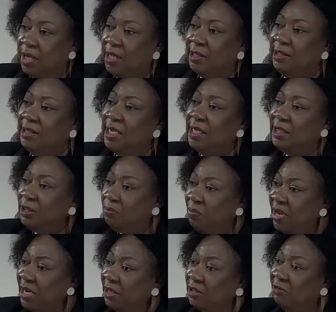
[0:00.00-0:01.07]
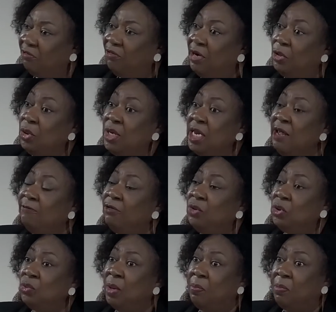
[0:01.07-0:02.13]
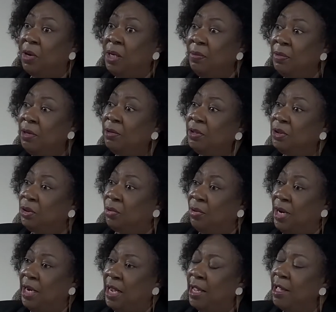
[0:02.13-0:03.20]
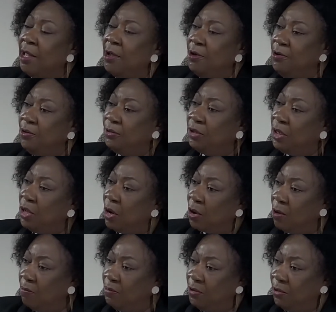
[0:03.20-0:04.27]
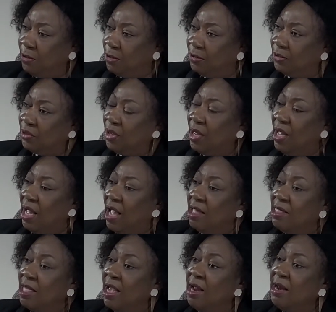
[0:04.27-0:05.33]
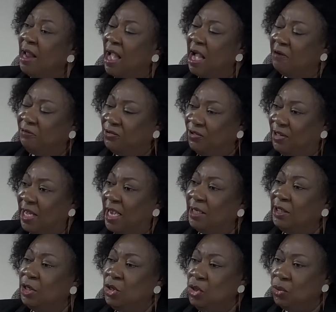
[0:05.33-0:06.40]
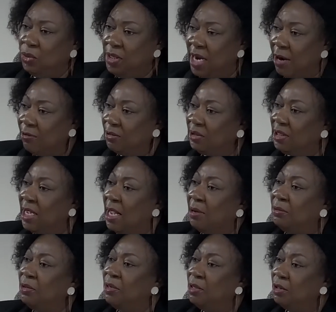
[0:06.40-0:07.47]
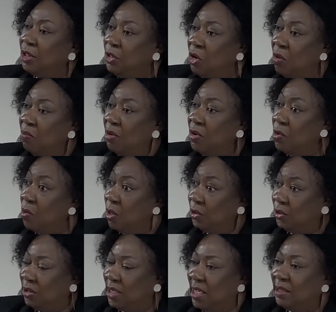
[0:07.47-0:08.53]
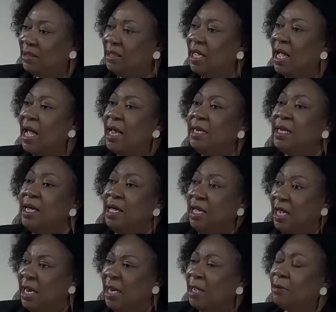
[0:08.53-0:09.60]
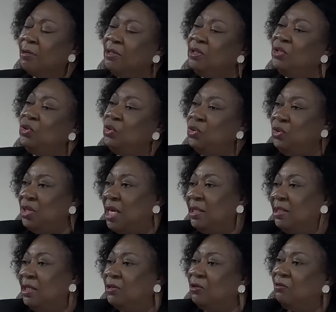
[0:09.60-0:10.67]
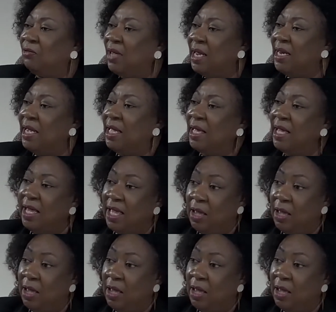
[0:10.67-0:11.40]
test many different, you can even do a preliminary screening using your computers. And then after that, you narrow down the number you want to test, and it increases your chances of getting a